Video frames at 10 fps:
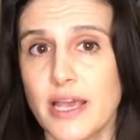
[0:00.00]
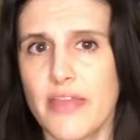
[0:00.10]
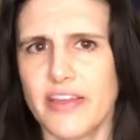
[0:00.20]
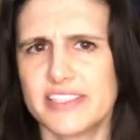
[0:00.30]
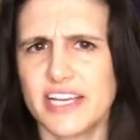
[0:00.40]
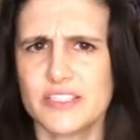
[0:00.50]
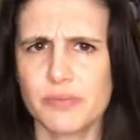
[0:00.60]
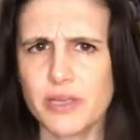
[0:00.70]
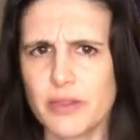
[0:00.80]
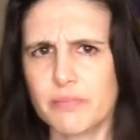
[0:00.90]
they tend to
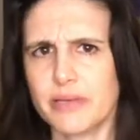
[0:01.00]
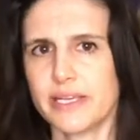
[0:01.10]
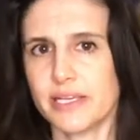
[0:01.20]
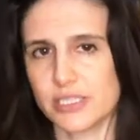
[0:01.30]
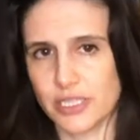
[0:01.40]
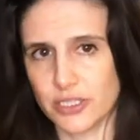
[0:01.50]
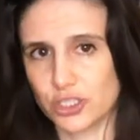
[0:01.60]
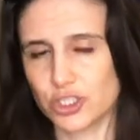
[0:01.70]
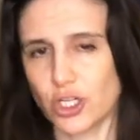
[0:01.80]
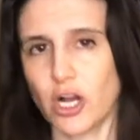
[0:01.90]
be the biggest and the
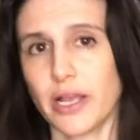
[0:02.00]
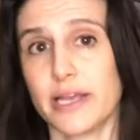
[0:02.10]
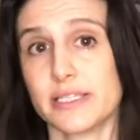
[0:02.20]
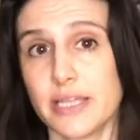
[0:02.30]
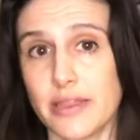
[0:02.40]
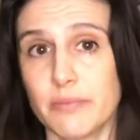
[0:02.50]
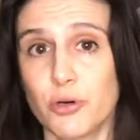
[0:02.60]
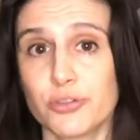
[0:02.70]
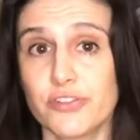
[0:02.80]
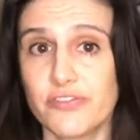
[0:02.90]
strongest and the
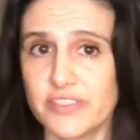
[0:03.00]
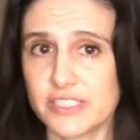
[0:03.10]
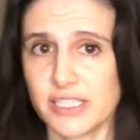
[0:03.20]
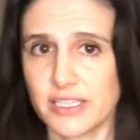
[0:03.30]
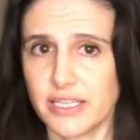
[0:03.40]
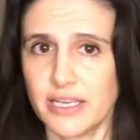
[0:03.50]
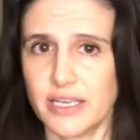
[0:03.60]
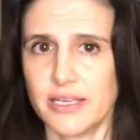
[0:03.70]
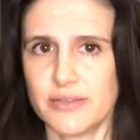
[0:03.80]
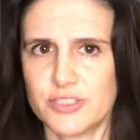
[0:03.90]
most
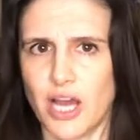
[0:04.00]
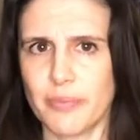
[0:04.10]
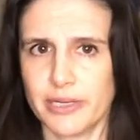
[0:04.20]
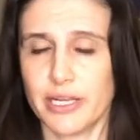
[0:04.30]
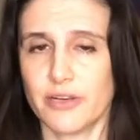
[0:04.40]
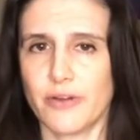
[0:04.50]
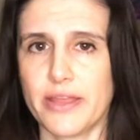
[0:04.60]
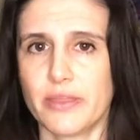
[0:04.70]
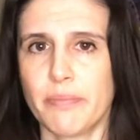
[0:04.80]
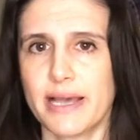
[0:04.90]
physically dominant,
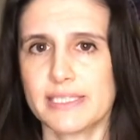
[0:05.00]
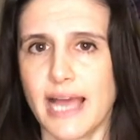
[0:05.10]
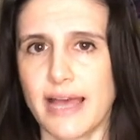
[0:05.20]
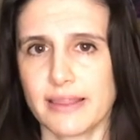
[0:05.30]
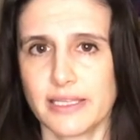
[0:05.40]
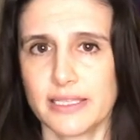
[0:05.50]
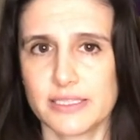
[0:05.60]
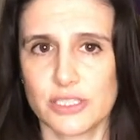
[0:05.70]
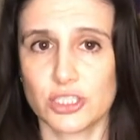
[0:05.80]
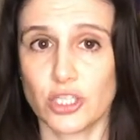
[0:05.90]
right? The best athletes,
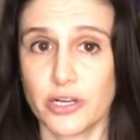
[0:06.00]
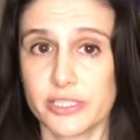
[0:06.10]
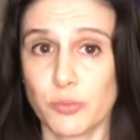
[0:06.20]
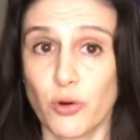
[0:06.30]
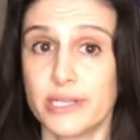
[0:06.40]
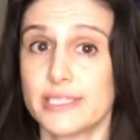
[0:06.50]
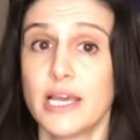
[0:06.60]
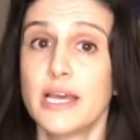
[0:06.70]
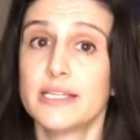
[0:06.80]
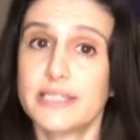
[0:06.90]
the strongest boys
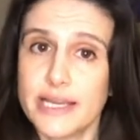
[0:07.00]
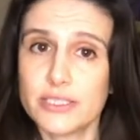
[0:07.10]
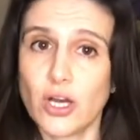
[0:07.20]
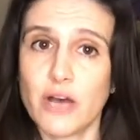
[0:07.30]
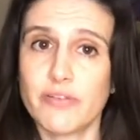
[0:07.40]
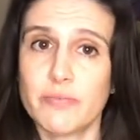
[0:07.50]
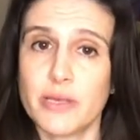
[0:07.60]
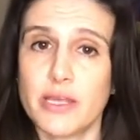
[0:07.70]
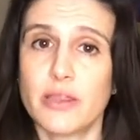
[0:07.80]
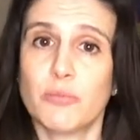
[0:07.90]
tend to often
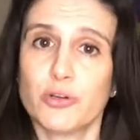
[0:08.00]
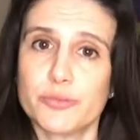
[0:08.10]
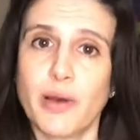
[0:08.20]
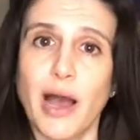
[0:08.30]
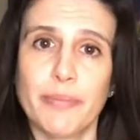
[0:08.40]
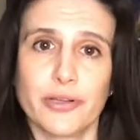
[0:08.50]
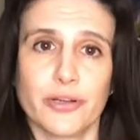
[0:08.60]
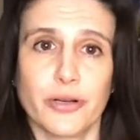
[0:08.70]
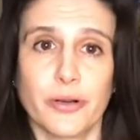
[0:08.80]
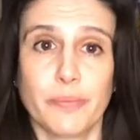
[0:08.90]
be the most
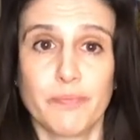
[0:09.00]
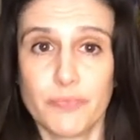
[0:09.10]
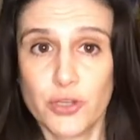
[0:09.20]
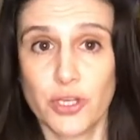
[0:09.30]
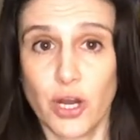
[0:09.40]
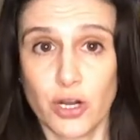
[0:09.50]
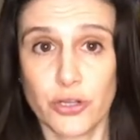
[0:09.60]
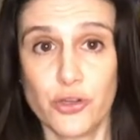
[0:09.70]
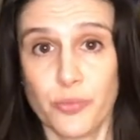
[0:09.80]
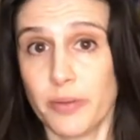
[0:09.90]
popular young
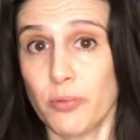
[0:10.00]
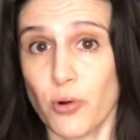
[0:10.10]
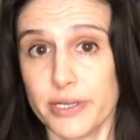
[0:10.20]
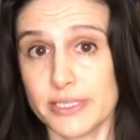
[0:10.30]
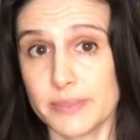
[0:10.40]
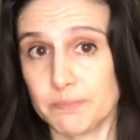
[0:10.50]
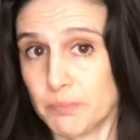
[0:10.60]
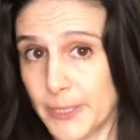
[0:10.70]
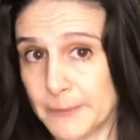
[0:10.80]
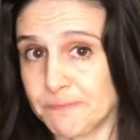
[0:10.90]
human boys.
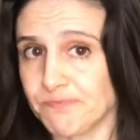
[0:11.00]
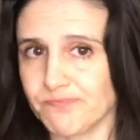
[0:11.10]
But